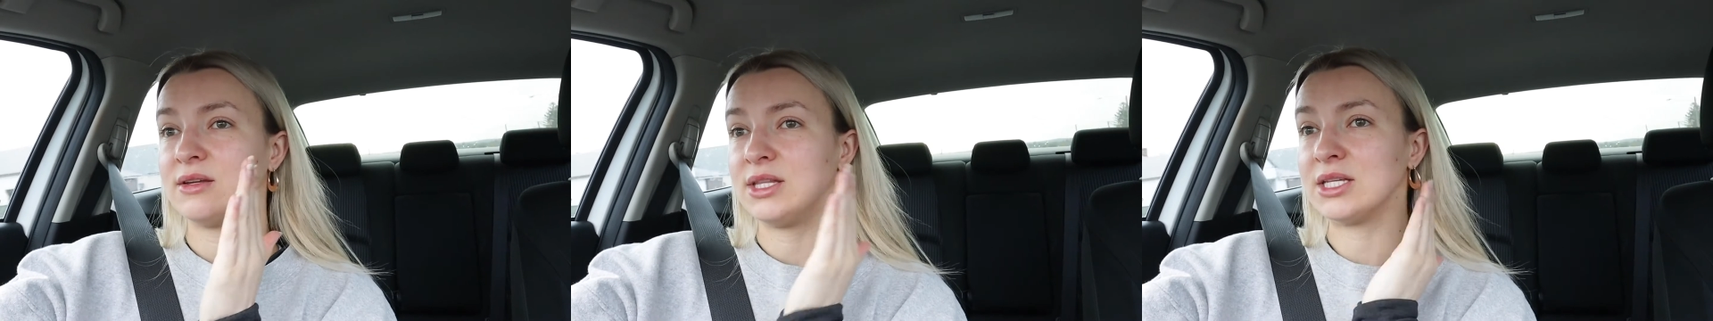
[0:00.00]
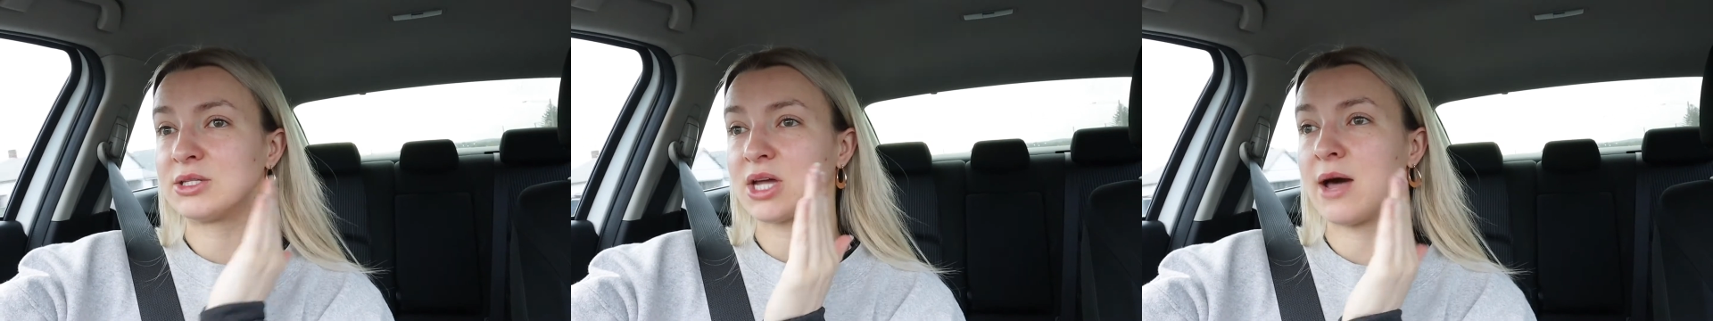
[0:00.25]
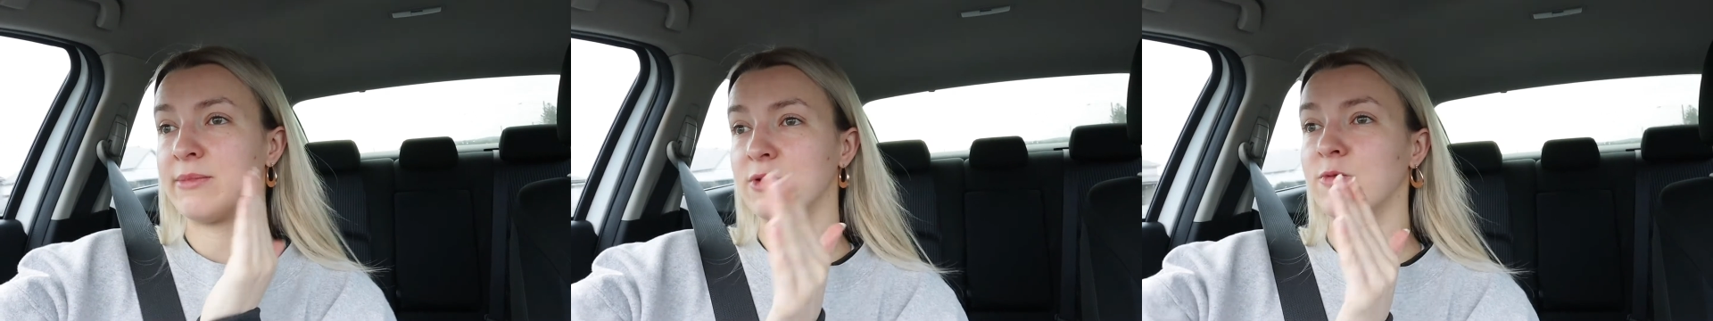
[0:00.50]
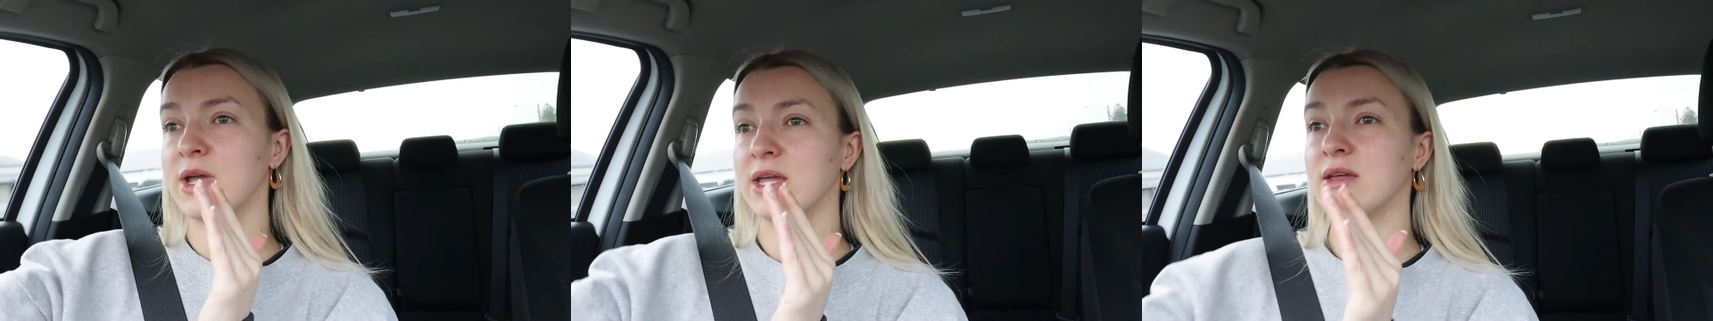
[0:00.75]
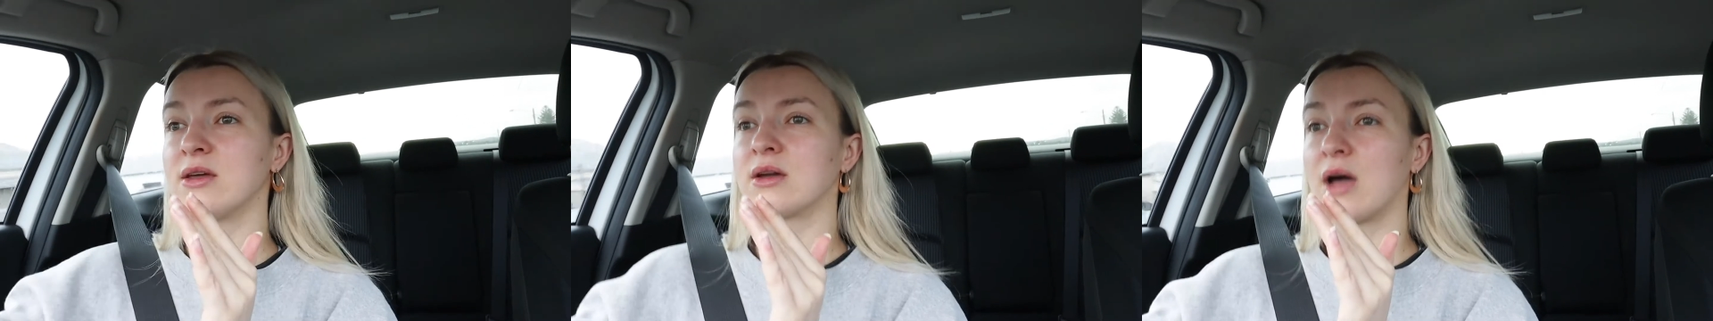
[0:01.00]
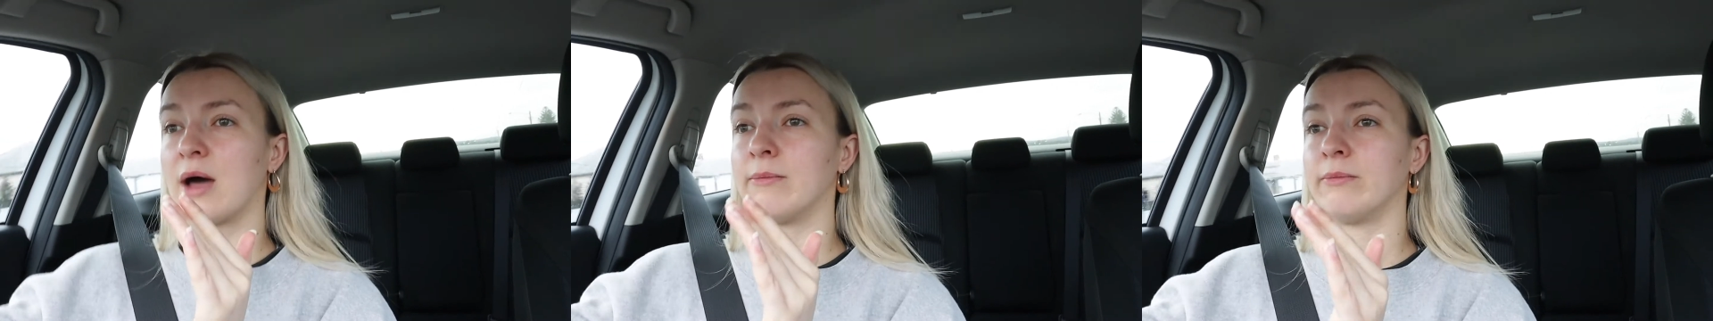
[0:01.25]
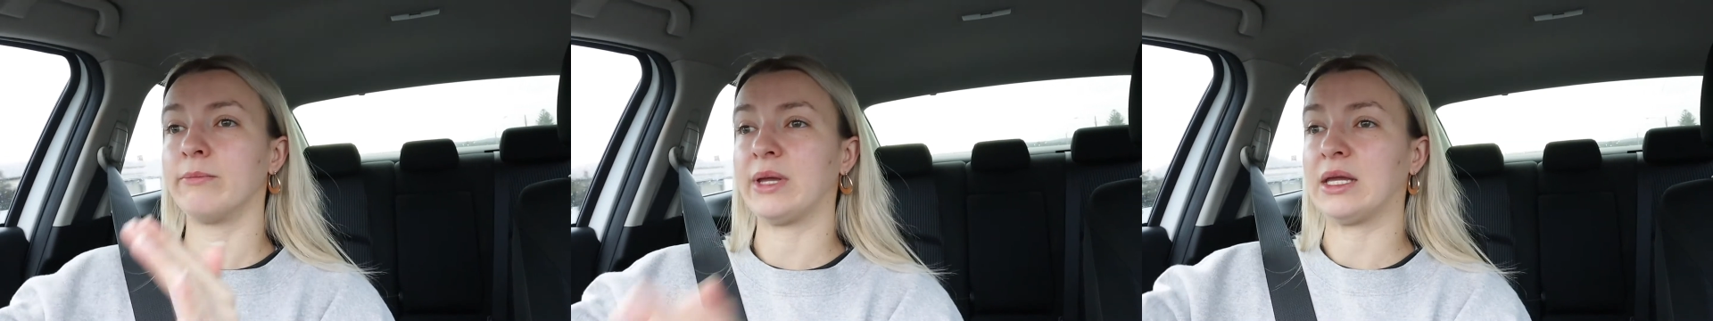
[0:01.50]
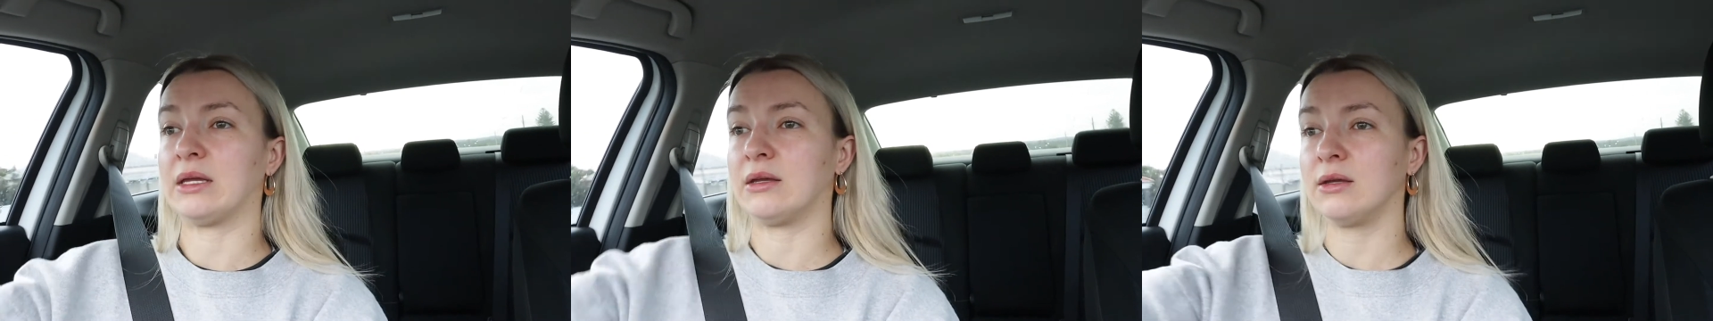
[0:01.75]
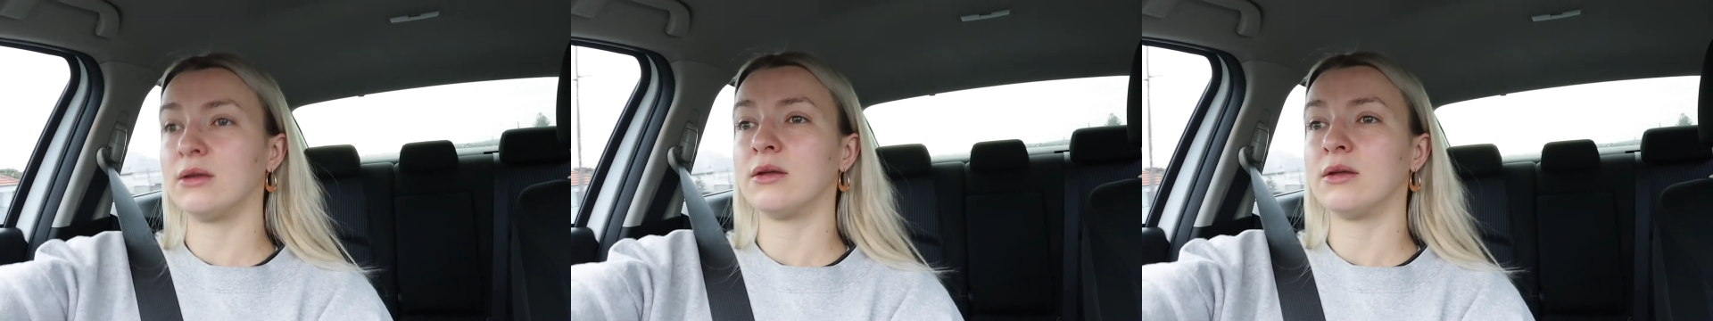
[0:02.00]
this coming week being